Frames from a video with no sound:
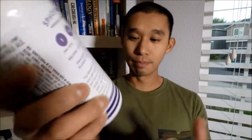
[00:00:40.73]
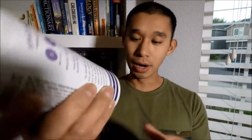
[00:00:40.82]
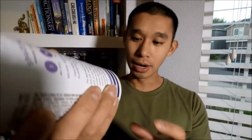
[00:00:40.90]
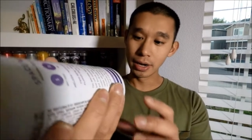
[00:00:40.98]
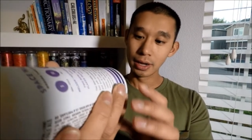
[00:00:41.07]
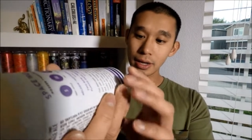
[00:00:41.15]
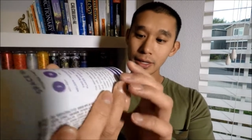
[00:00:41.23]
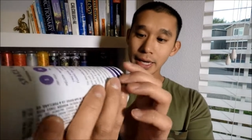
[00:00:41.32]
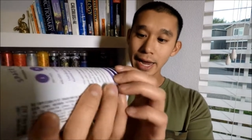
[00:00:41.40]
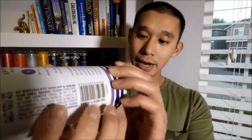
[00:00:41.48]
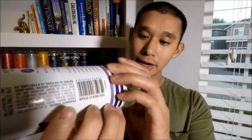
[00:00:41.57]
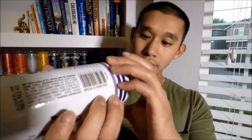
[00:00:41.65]
but the
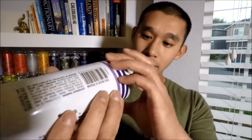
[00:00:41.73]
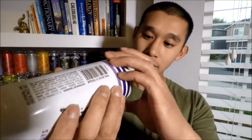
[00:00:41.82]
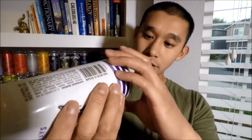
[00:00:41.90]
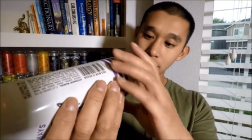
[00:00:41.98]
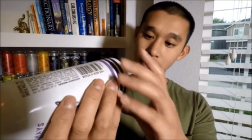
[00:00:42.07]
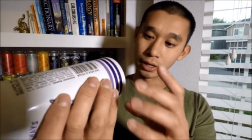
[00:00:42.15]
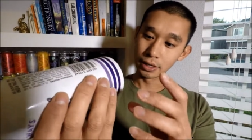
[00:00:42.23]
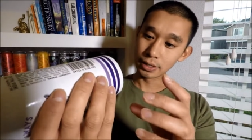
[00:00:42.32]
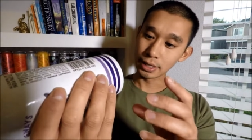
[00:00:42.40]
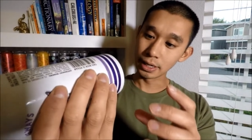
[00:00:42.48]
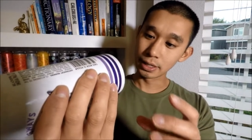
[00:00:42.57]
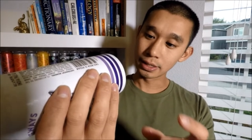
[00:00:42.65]
canning date on
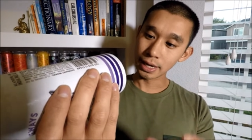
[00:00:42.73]
this is